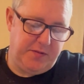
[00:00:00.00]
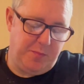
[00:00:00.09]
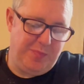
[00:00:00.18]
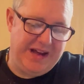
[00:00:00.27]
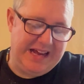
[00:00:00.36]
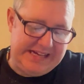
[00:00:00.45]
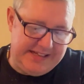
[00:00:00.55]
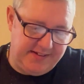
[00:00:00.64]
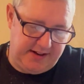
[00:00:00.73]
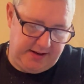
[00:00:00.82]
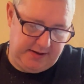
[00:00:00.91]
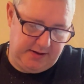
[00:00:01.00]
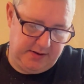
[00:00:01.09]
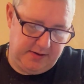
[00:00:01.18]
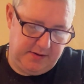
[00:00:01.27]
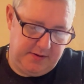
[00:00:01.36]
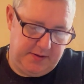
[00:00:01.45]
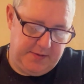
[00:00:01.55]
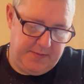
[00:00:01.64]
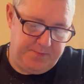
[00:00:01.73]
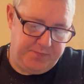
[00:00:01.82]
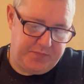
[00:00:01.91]
painting,
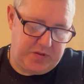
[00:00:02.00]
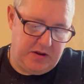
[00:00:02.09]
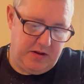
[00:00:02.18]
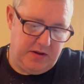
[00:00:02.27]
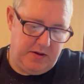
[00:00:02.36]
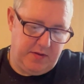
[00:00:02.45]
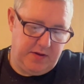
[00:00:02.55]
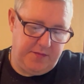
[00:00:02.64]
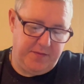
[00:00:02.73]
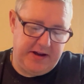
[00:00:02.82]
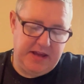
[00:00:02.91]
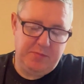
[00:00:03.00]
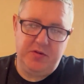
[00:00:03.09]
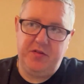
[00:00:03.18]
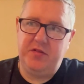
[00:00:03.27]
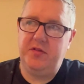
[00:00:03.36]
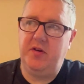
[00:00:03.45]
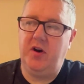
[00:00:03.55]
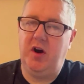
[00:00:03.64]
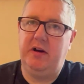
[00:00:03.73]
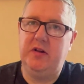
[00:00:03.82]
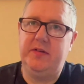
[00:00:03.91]
the famous
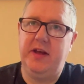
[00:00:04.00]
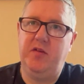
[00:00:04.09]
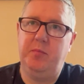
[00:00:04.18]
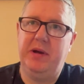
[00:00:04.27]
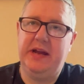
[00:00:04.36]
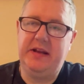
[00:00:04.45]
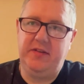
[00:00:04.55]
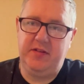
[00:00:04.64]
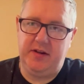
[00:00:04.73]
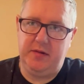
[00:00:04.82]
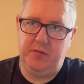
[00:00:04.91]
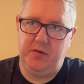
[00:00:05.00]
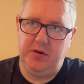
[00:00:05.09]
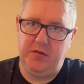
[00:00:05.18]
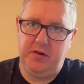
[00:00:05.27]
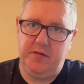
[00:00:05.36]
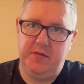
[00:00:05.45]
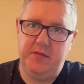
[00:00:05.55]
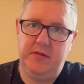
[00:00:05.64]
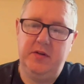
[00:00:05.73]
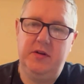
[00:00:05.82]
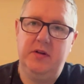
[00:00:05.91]
RLDS painting of Joseph,
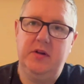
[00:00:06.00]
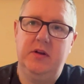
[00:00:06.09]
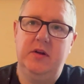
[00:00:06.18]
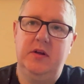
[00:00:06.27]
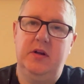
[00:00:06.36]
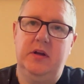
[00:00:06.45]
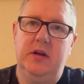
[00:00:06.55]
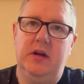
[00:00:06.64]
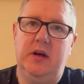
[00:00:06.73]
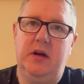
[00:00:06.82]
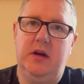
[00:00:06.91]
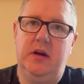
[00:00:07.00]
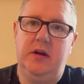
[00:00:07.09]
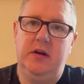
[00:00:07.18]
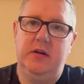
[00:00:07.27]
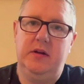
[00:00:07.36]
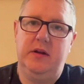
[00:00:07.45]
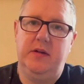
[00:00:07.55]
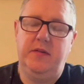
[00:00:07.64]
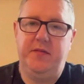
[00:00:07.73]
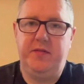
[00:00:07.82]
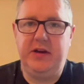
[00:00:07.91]
and
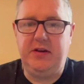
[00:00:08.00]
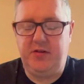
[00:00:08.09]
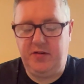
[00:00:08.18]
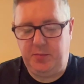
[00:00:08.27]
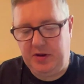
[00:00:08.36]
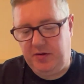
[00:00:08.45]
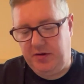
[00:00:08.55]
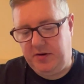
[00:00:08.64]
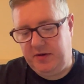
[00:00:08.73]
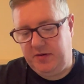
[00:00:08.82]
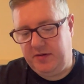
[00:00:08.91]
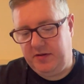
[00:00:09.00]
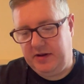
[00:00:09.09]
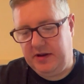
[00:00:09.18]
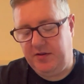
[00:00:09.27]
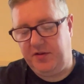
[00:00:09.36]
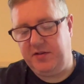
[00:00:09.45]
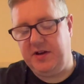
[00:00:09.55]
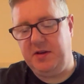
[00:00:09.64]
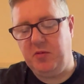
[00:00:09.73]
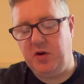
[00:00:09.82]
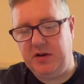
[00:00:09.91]
the features behind it, as I said
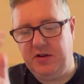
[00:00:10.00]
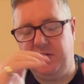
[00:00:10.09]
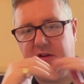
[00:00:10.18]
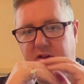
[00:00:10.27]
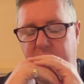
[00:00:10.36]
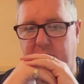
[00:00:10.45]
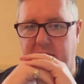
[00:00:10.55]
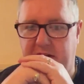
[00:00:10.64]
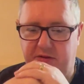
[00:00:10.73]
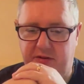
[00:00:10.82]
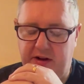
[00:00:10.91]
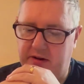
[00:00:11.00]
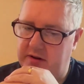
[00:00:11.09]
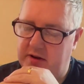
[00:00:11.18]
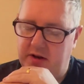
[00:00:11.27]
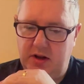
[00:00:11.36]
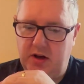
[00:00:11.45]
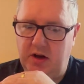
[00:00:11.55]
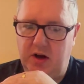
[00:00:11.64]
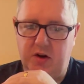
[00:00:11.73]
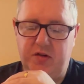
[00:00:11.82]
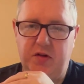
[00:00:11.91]
in my initial interview last year,
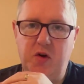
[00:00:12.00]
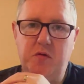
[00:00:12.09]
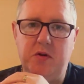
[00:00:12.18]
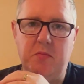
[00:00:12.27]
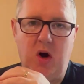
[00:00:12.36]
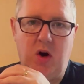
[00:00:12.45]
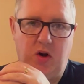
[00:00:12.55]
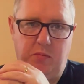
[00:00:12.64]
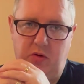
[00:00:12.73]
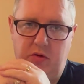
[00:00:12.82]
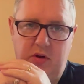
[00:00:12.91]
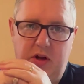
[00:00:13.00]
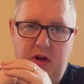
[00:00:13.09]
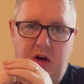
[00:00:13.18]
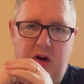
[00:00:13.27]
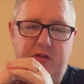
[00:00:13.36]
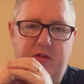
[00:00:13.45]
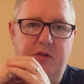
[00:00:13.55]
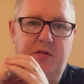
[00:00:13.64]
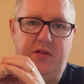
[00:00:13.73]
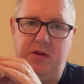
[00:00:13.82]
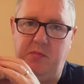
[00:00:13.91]
are too remarkable, are too
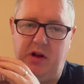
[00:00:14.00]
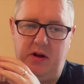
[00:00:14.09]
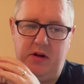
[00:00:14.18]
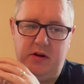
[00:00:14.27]
similar